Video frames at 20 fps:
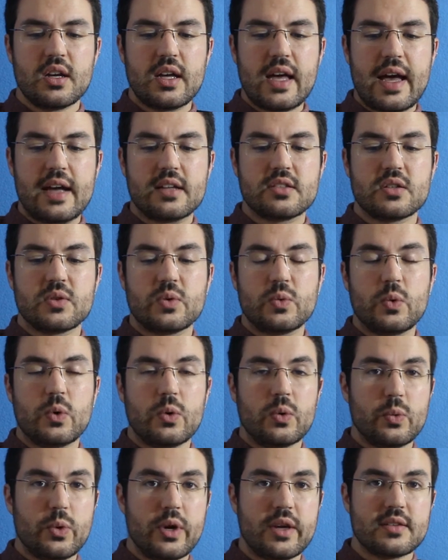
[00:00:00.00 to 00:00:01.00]
and in
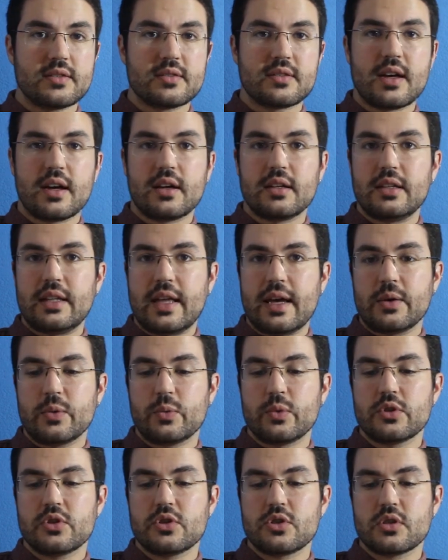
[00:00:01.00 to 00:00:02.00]
what ways that
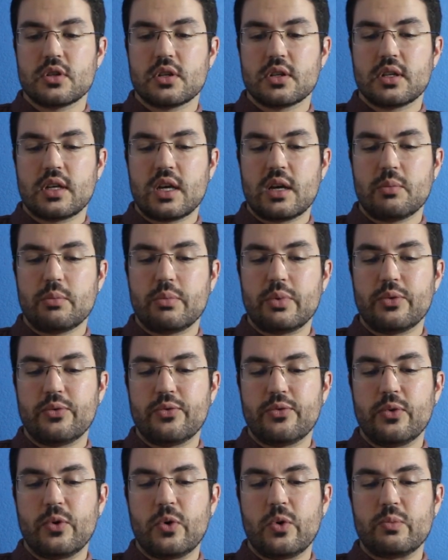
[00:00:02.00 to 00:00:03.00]
language can
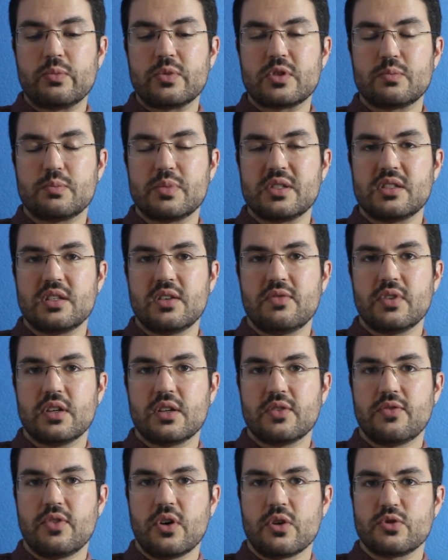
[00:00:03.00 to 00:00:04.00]
perform
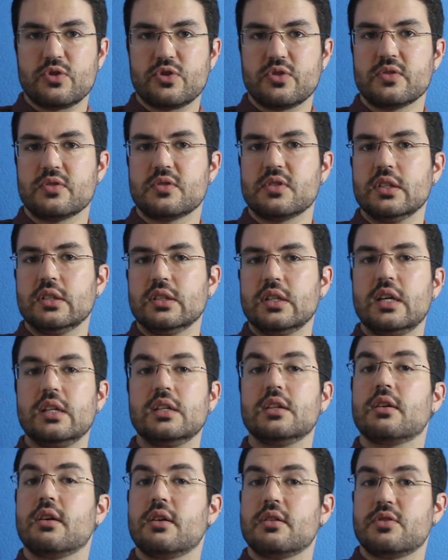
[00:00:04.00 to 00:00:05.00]
specific functions in
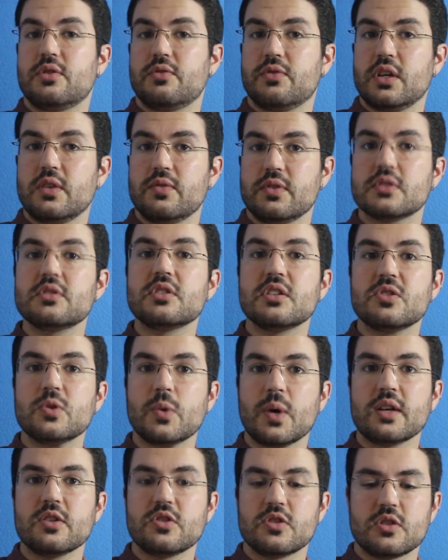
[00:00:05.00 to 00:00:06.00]
any kind of given
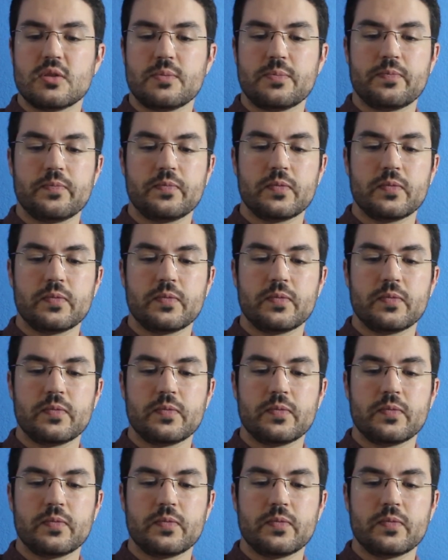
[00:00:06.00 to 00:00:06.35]
situation.